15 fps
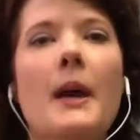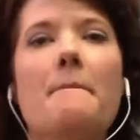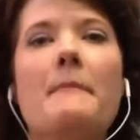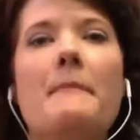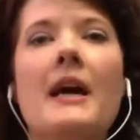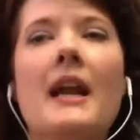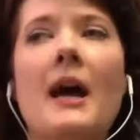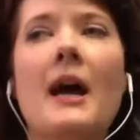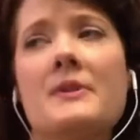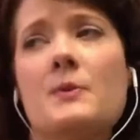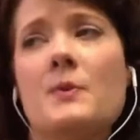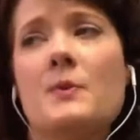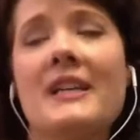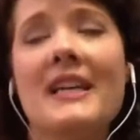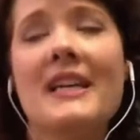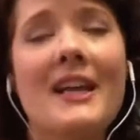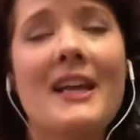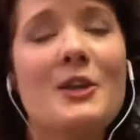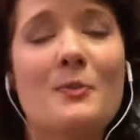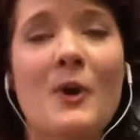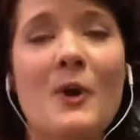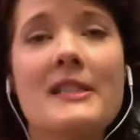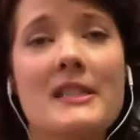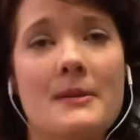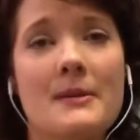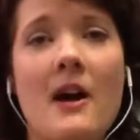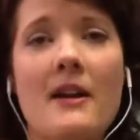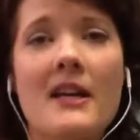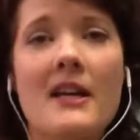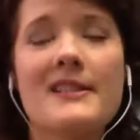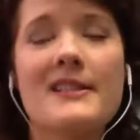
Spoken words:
but I was really kind of depressed about it.